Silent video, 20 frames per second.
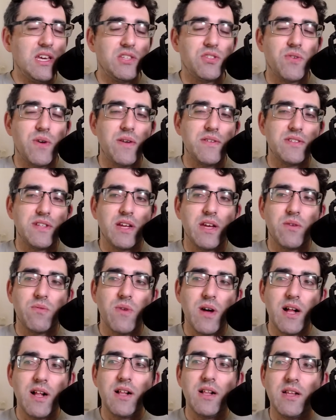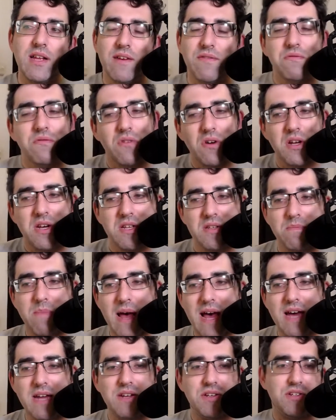So I was like, well, if one is
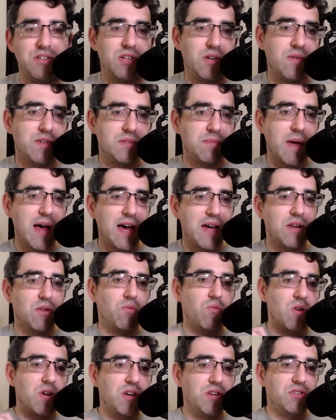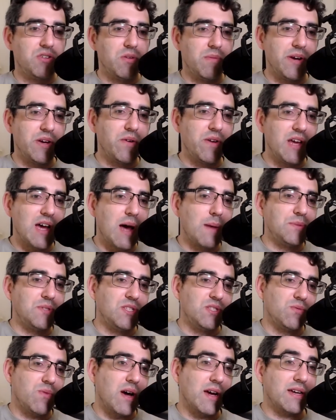bad and two is bad and one and two are my only
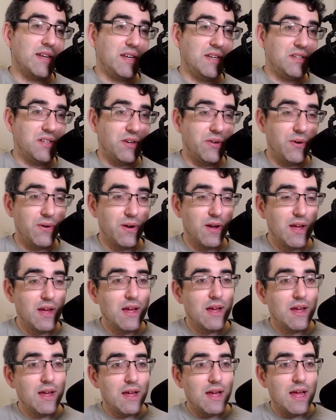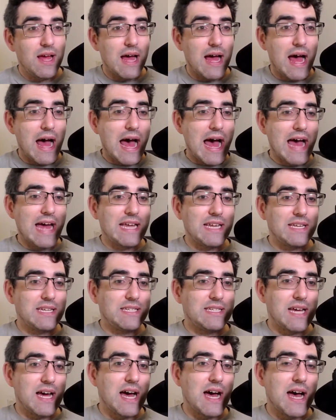options, what can I do?
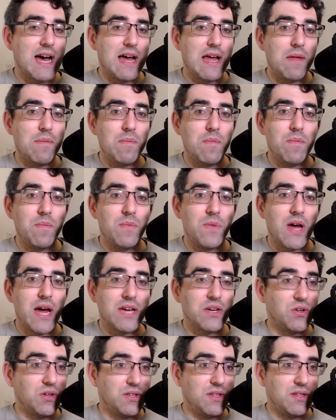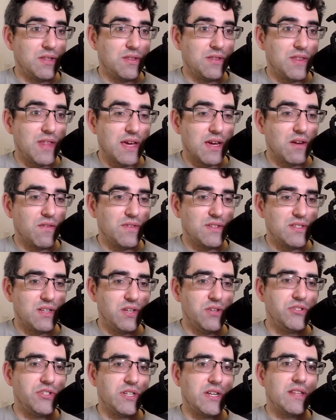And I couldn't think of a
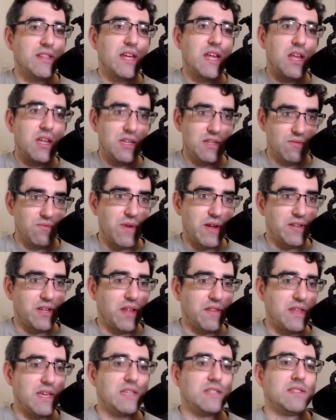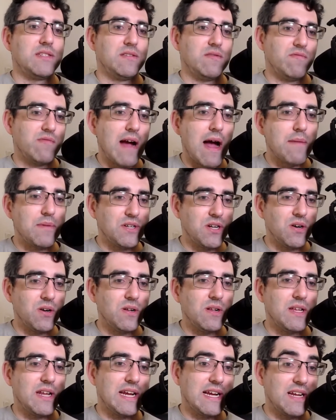solution. And then I went on this rabbit
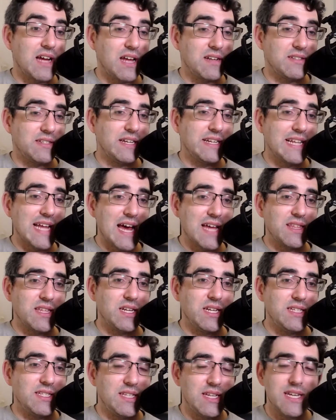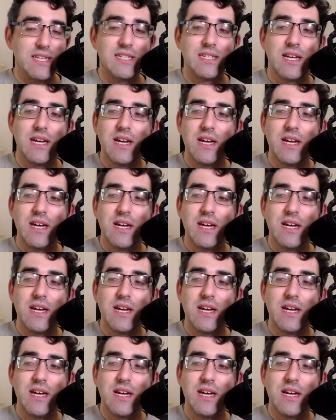hole, and I'm honestly glad that I did,